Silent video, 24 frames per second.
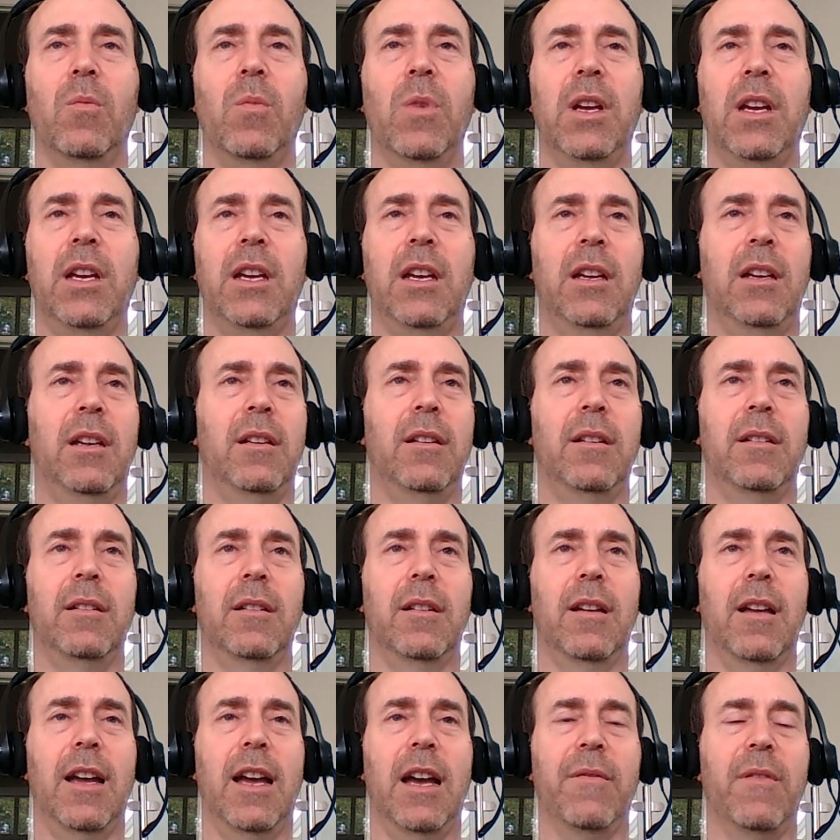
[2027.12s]

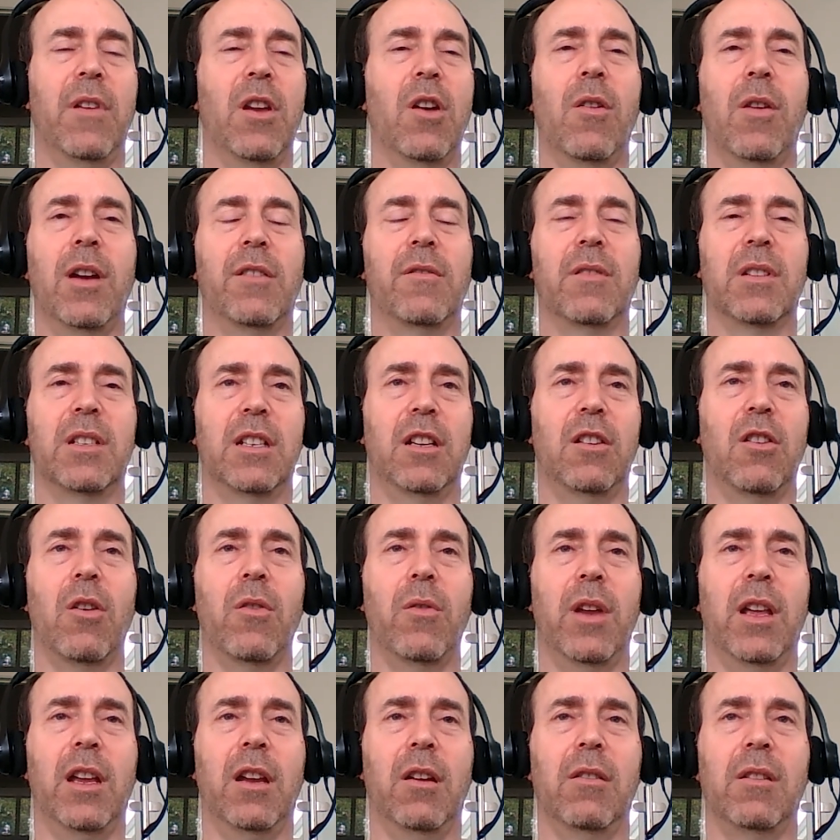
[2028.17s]
we have no interest in
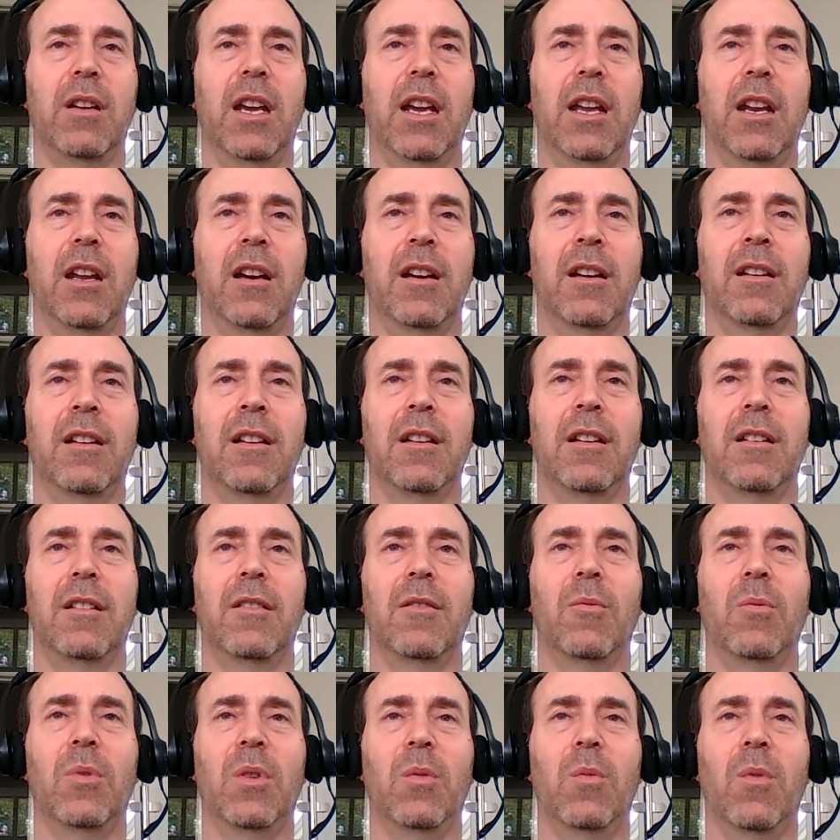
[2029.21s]
owning your data.
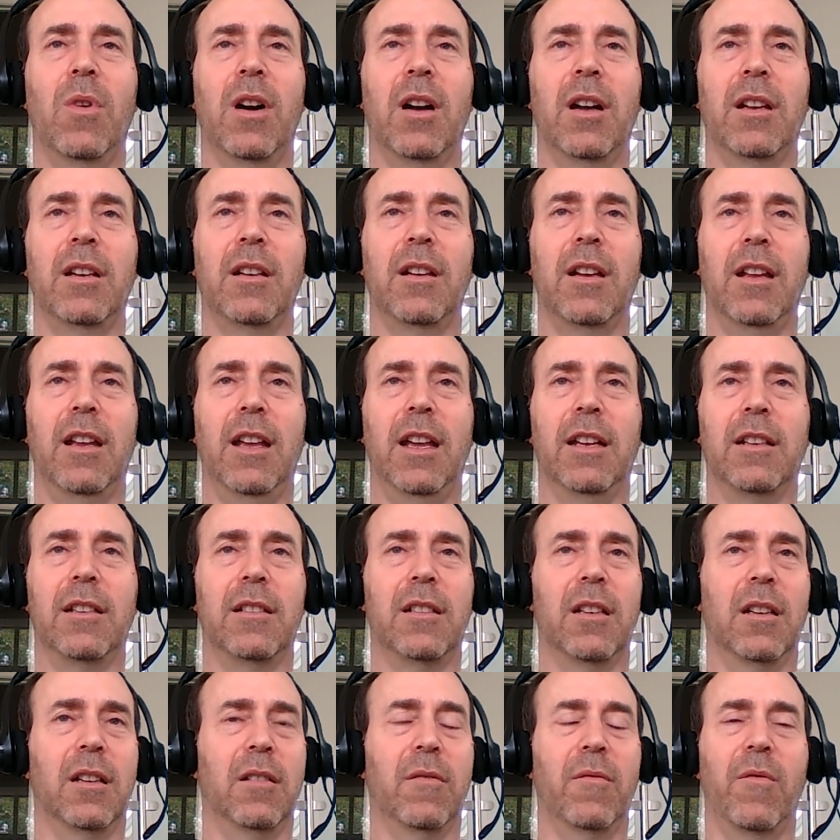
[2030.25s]
We want
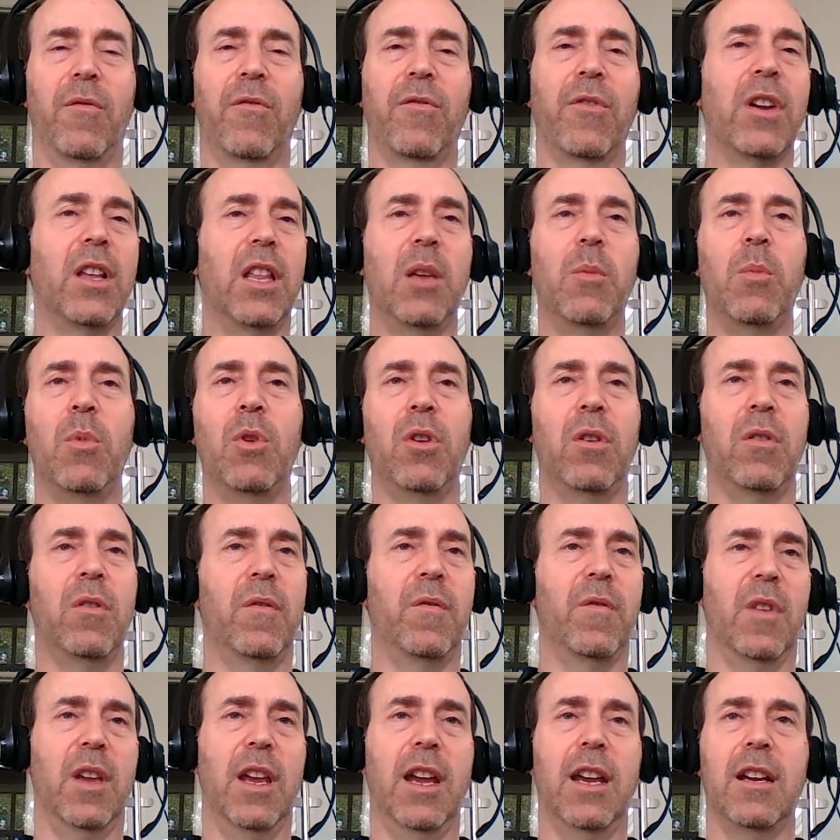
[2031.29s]
it to freely
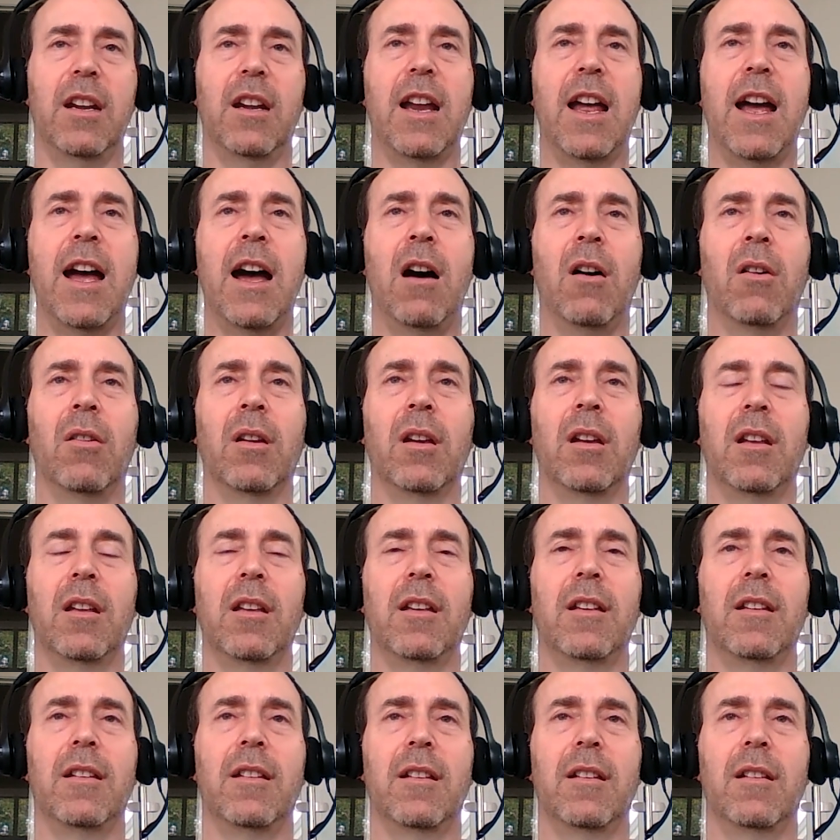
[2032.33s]
move in and out.
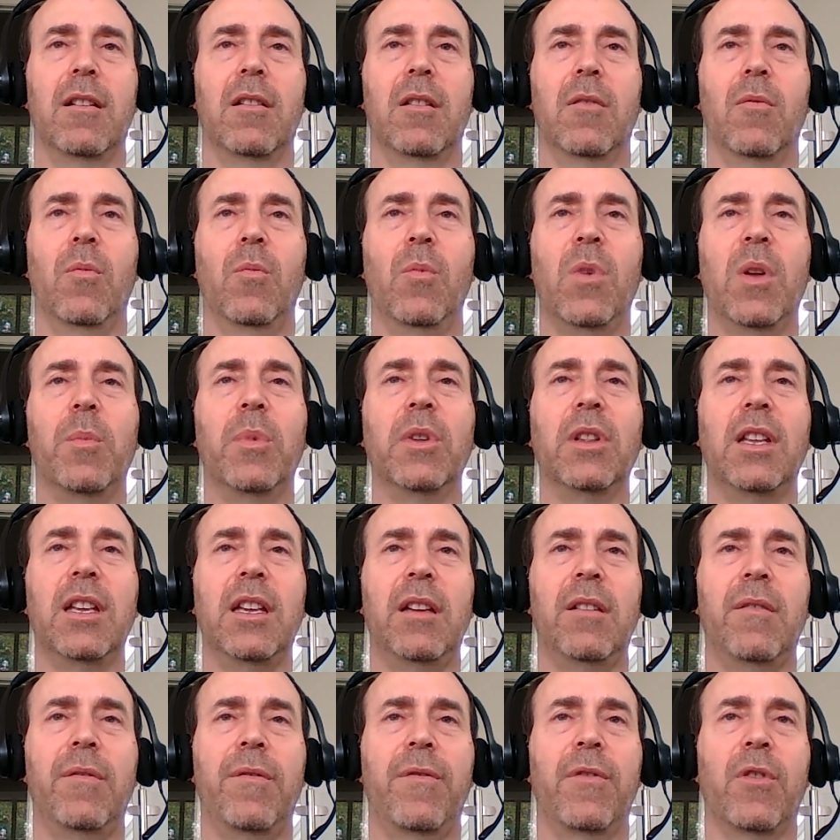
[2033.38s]
We
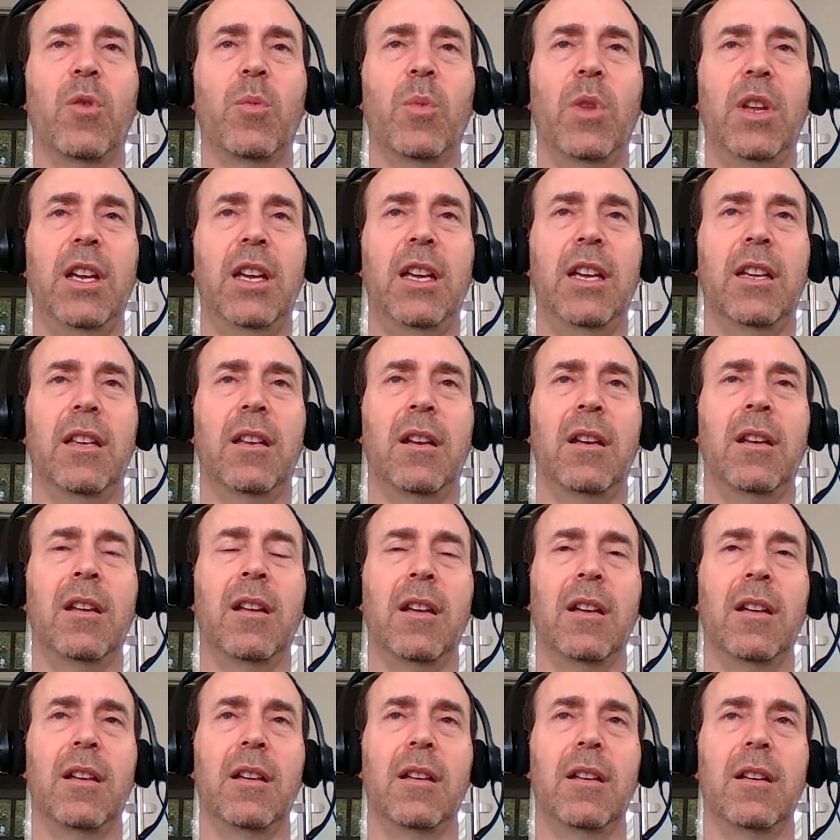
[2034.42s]
believe firmly in
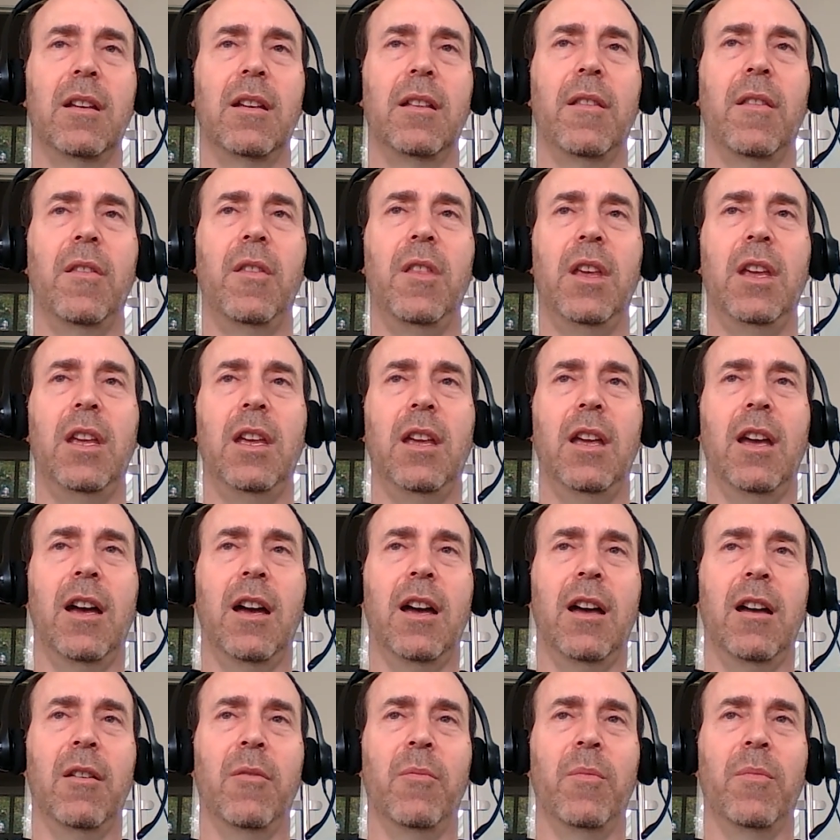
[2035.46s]
the
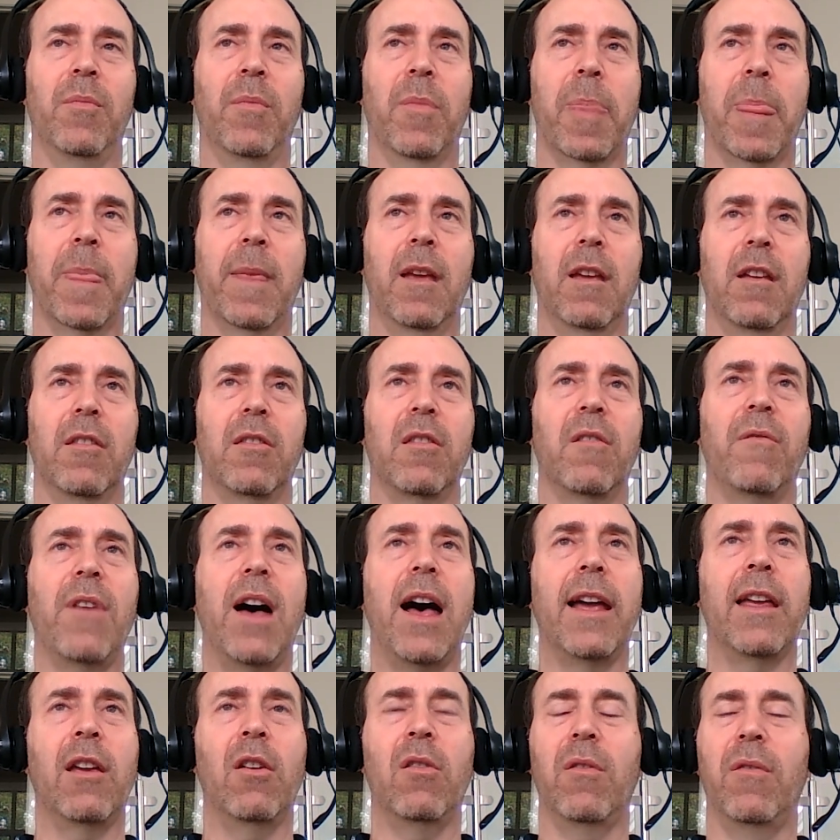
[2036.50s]

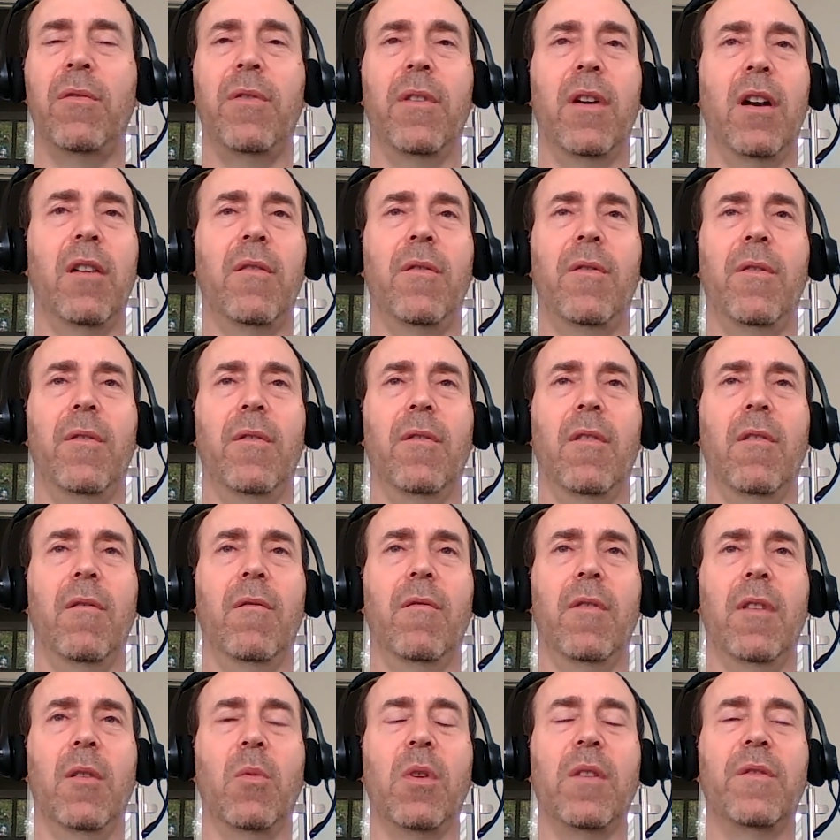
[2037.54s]
value of
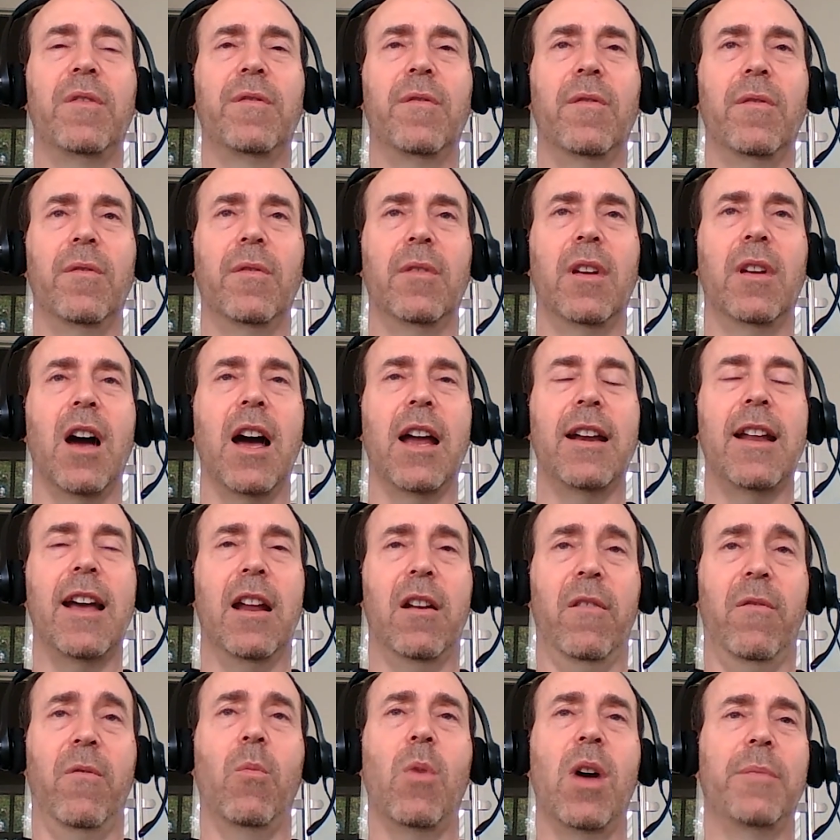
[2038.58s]
that we've gotten
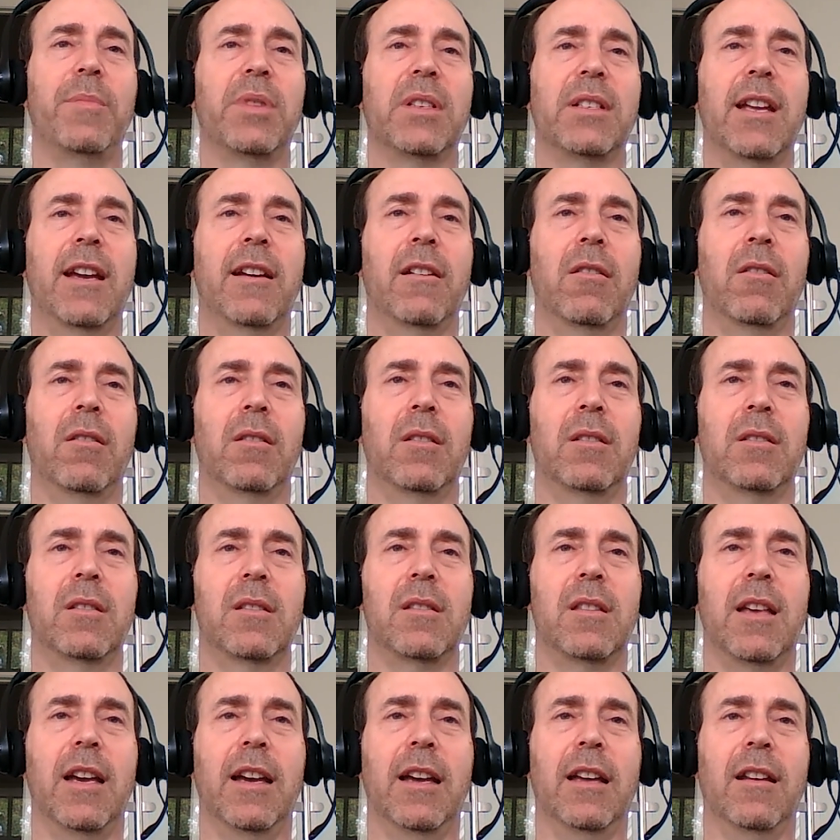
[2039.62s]
out of web
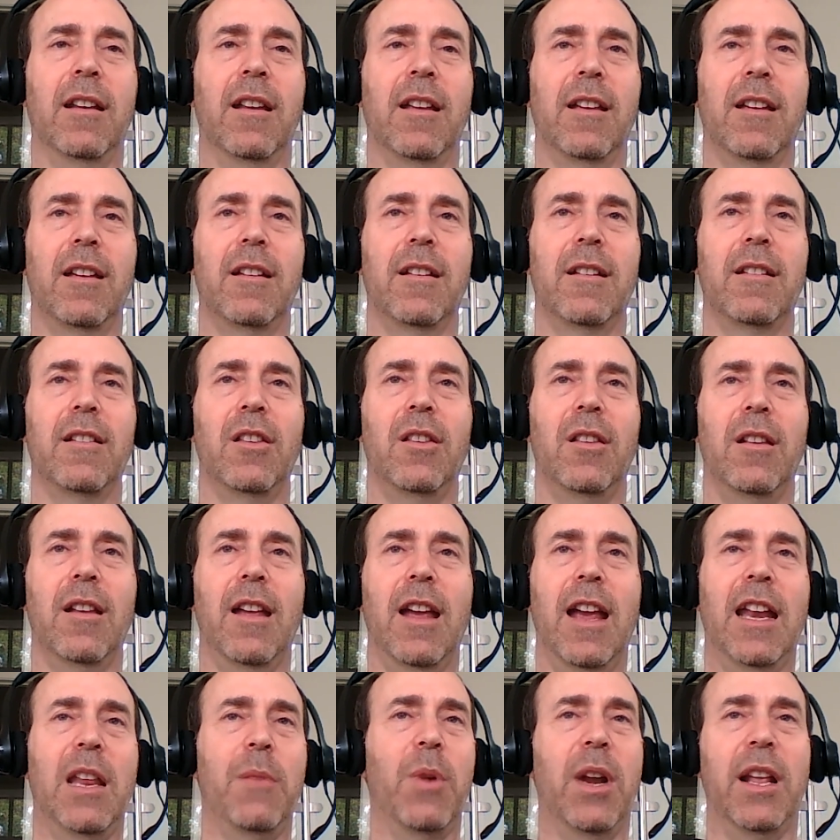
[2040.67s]
standards, that
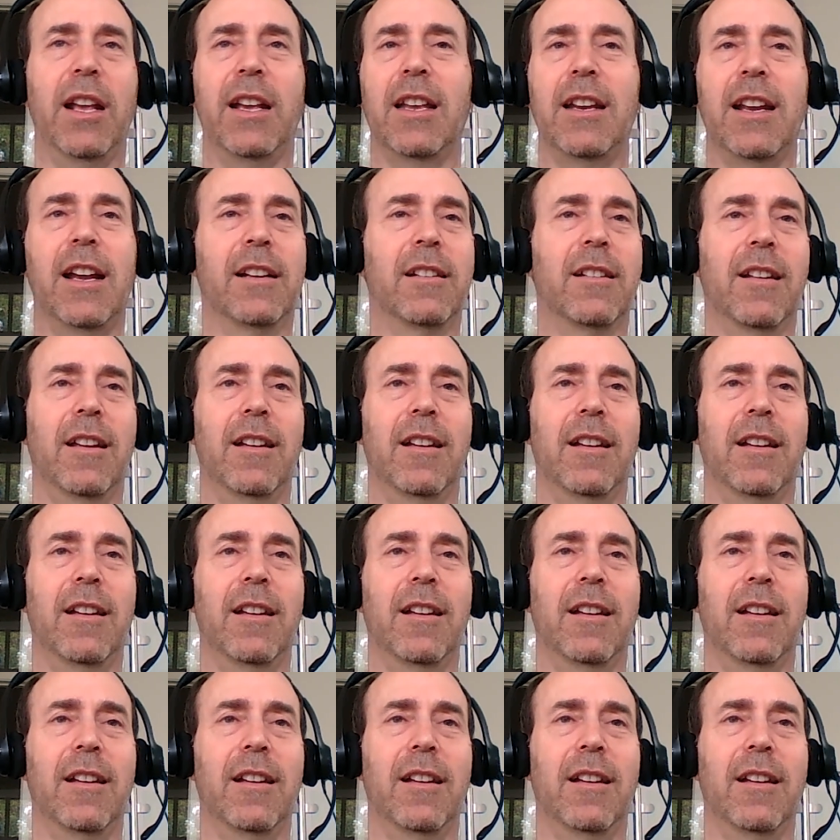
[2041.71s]
anybody can